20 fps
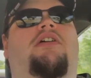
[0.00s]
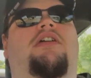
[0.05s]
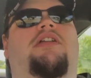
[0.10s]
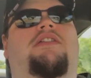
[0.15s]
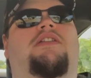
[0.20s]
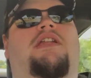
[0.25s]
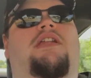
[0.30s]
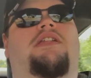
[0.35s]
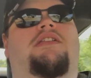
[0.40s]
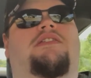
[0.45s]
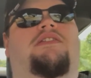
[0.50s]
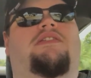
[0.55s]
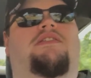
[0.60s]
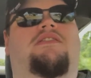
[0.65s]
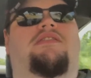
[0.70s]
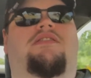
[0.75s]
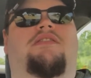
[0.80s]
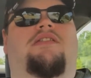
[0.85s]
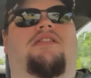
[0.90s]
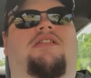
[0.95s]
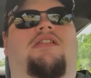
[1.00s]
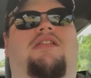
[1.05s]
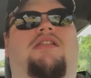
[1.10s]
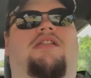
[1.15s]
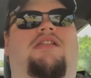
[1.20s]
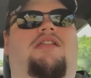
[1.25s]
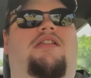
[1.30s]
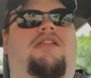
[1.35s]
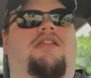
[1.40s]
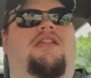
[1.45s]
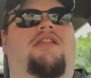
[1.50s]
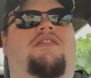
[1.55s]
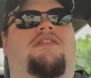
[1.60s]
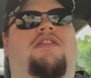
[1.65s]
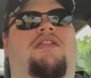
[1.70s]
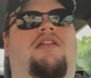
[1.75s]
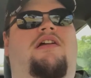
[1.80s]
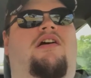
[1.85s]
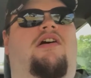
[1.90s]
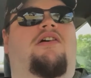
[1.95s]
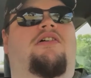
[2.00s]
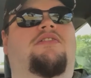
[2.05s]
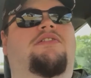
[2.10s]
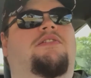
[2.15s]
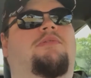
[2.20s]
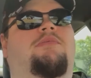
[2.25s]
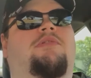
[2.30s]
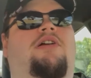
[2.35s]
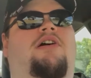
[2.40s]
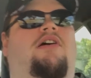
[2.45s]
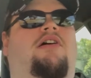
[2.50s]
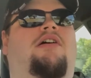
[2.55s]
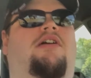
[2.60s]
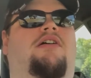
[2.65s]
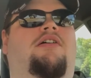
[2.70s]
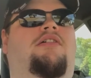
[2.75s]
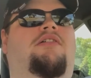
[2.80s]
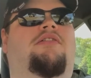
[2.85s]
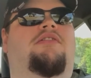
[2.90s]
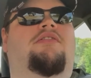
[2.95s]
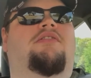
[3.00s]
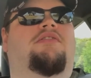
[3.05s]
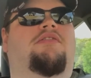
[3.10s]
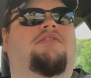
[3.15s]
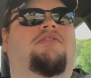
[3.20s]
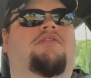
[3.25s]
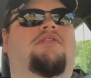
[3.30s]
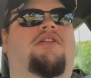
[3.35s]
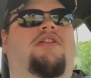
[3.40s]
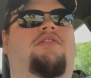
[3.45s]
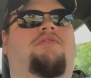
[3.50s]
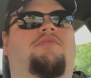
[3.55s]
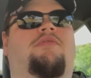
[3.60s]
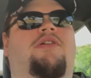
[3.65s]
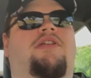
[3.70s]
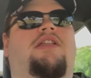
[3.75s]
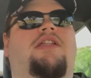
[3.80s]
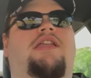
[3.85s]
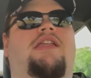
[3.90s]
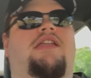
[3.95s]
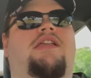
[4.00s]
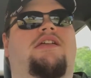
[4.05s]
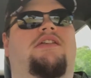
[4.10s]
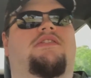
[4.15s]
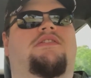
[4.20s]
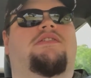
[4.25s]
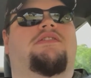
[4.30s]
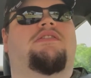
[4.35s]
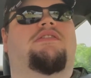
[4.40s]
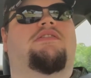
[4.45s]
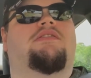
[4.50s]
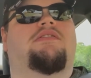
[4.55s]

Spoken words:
It's an awesome car. It really is.